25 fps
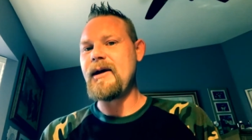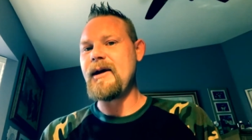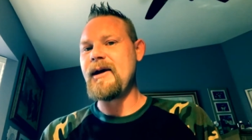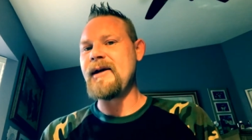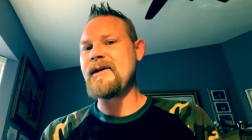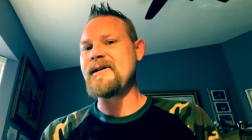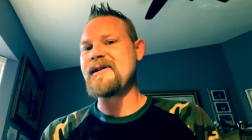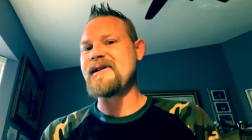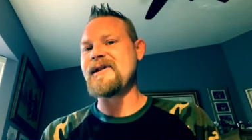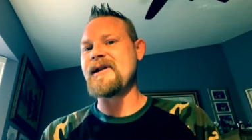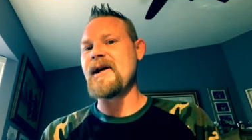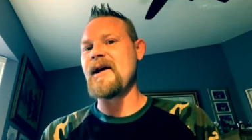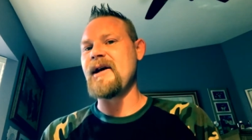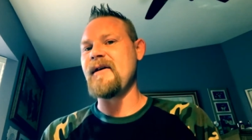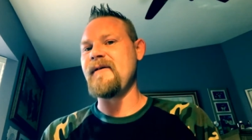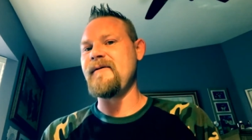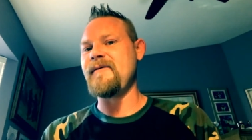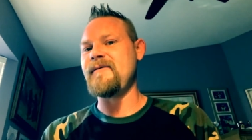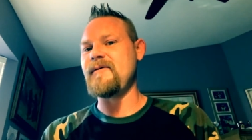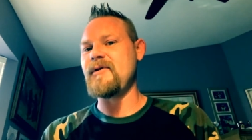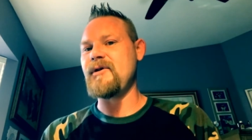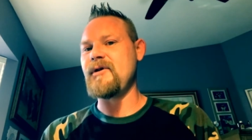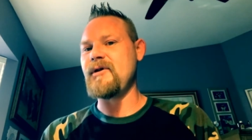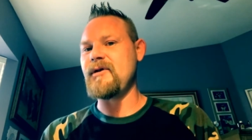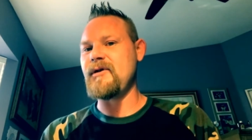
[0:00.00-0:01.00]
instead of
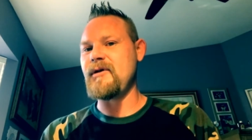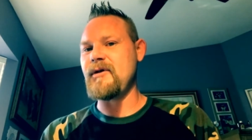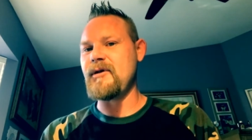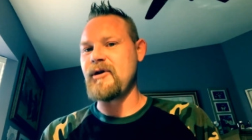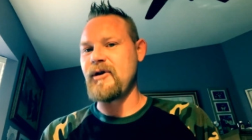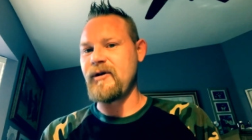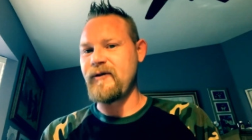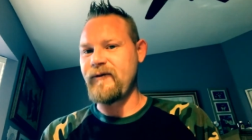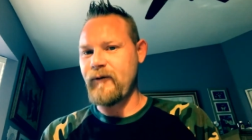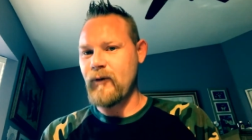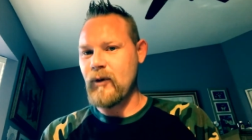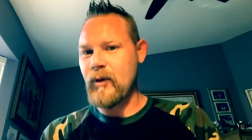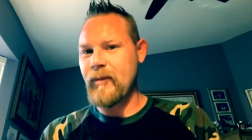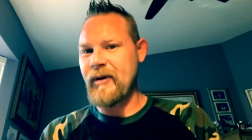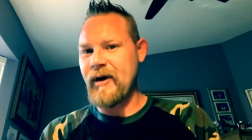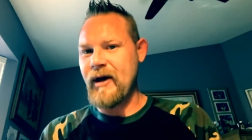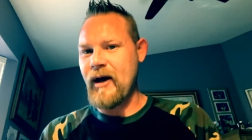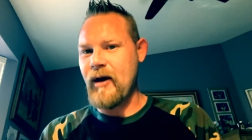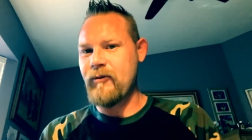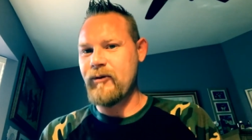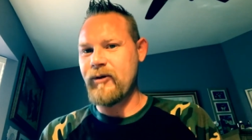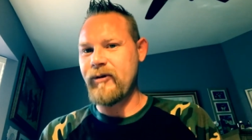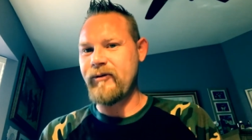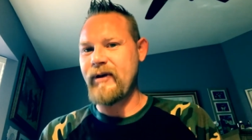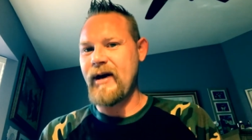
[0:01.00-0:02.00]
conforming
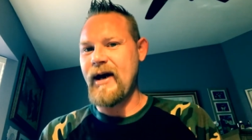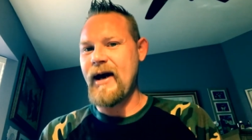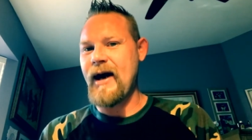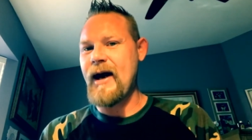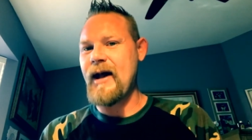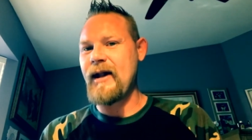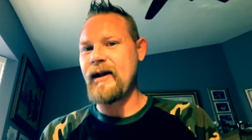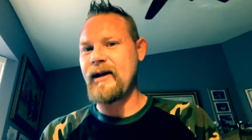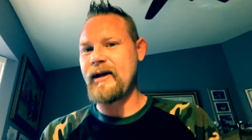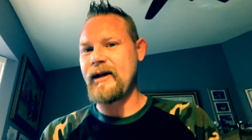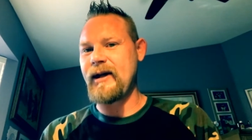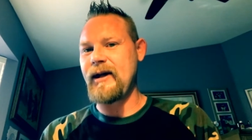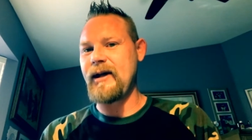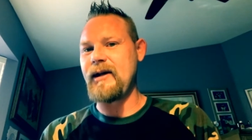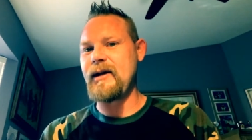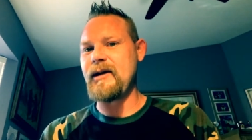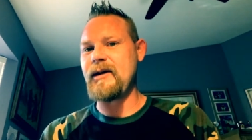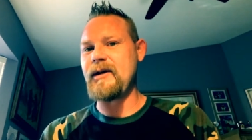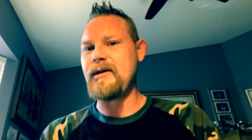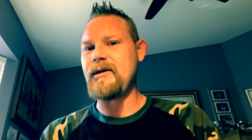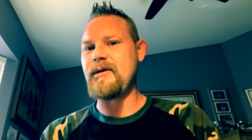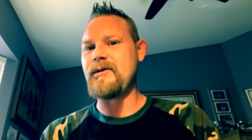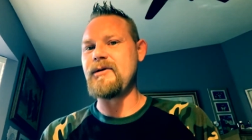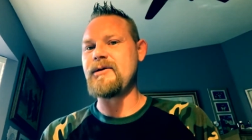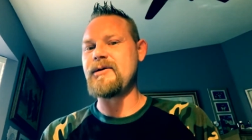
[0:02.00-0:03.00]
our reality
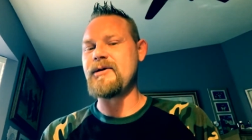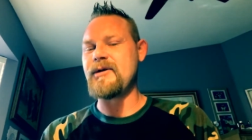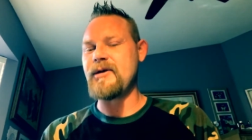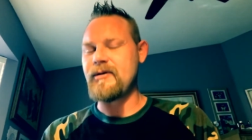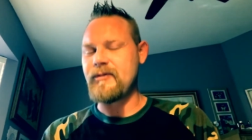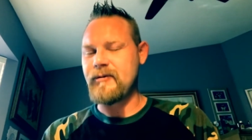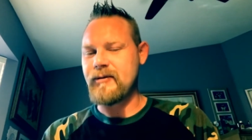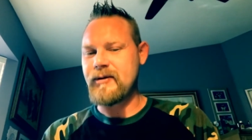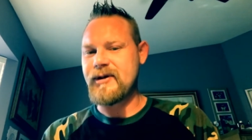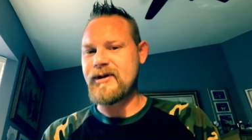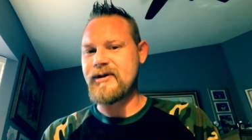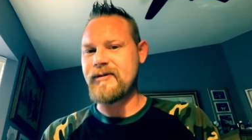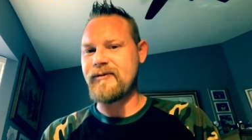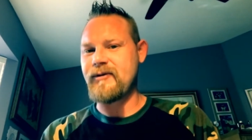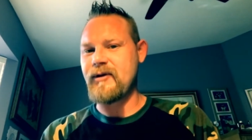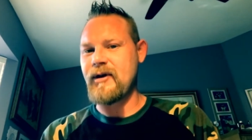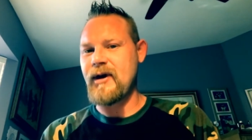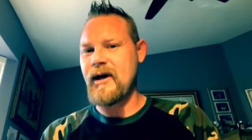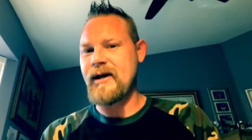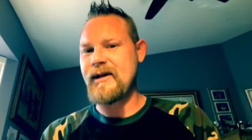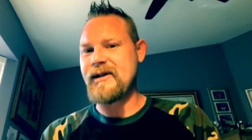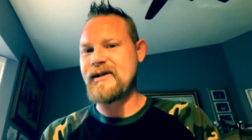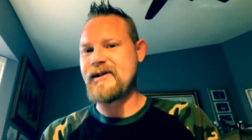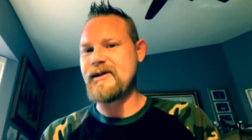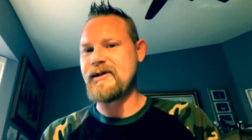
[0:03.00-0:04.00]
to the words of
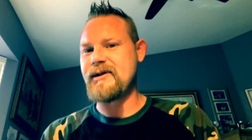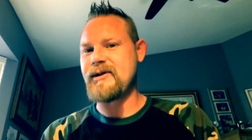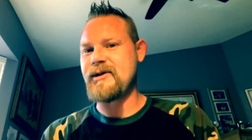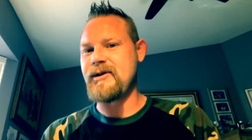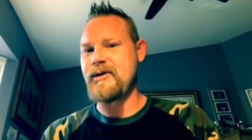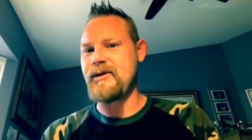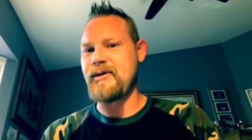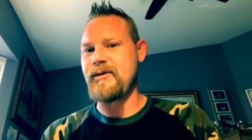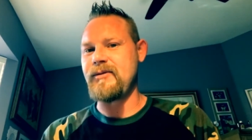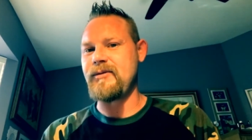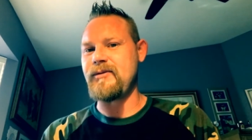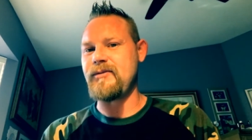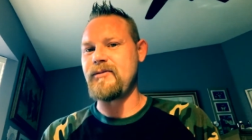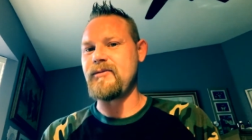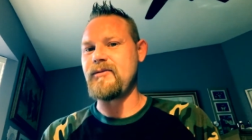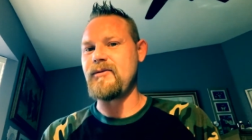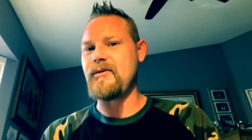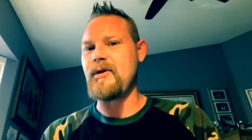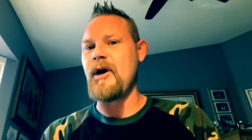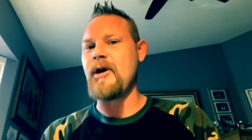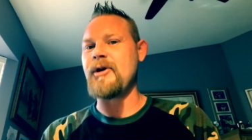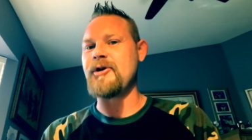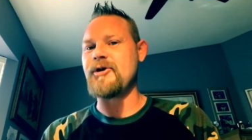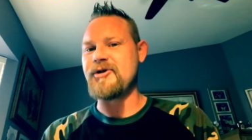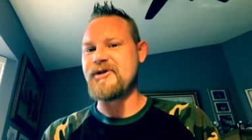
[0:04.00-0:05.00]
Christ to
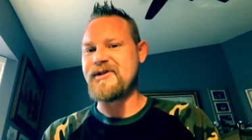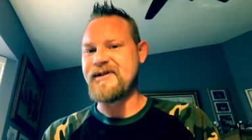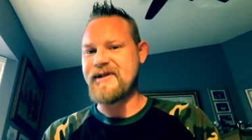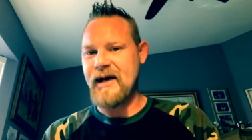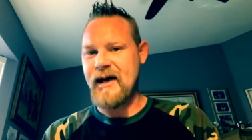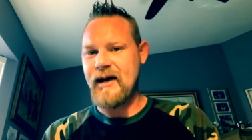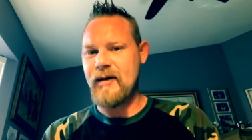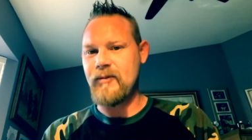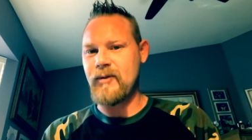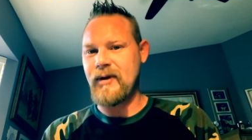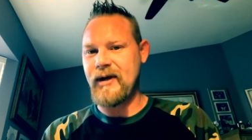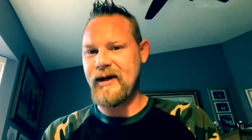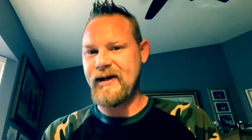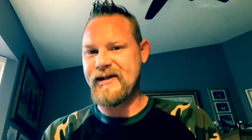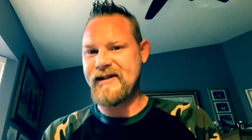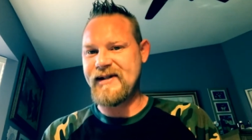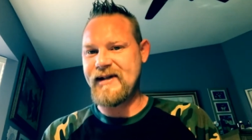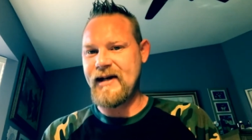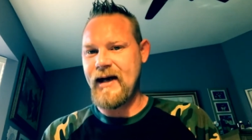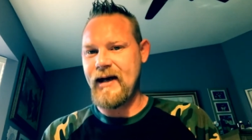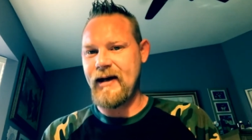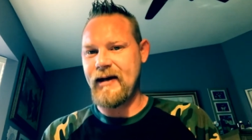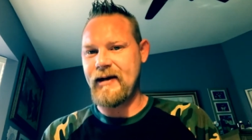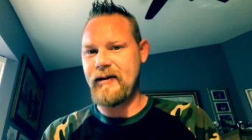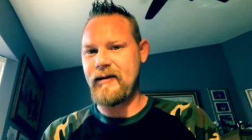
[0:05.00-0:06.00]
understand what he
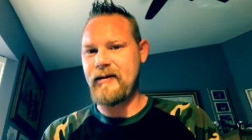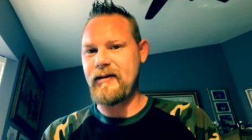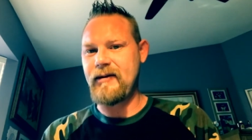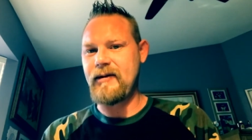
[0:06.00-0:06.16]
said.